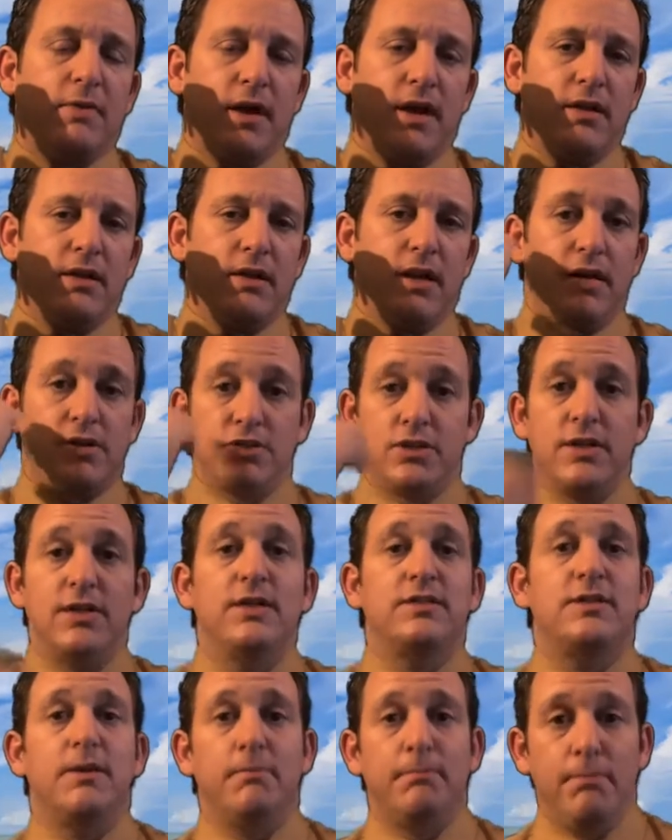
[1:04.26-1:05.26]
epicondylitis. So they
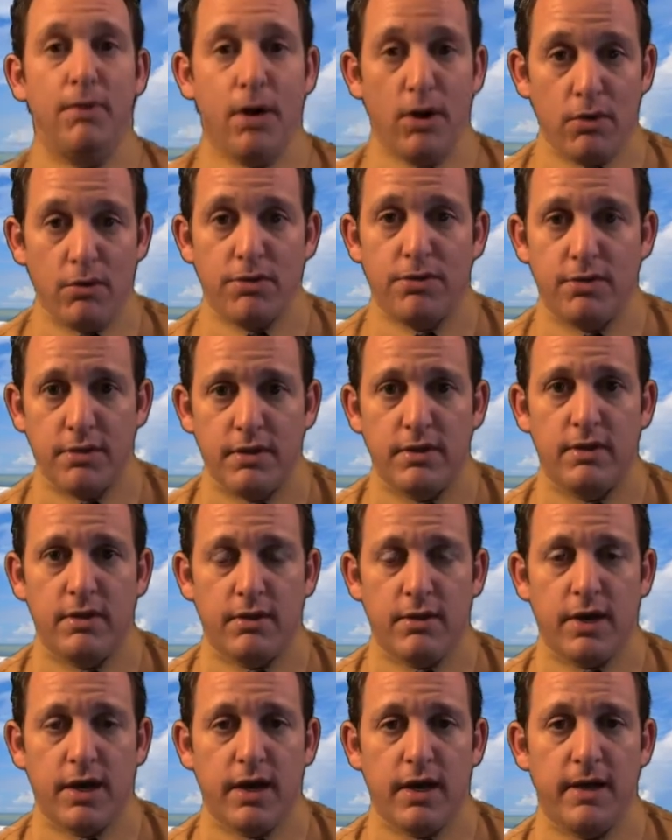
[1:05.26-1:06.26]
looked at both,
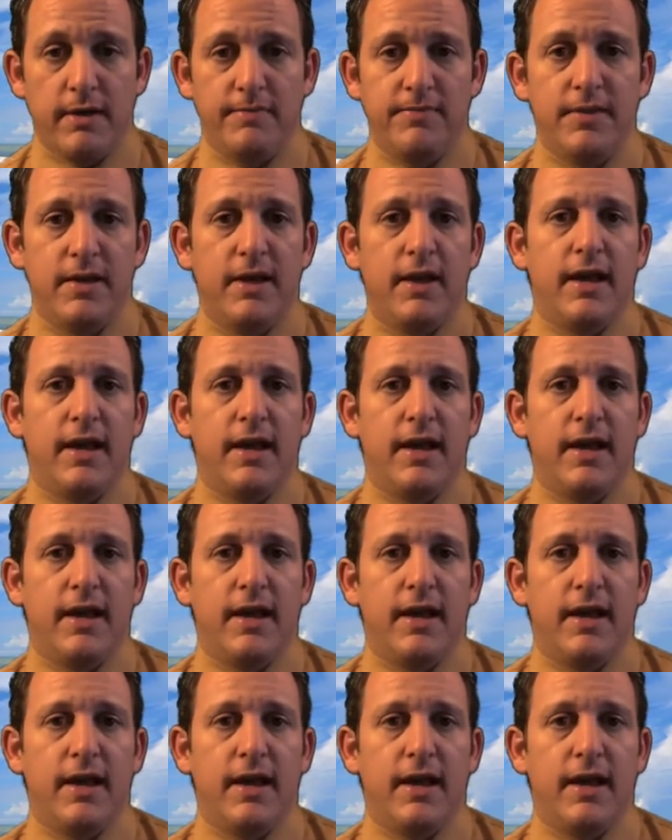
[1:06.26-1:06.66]
okay?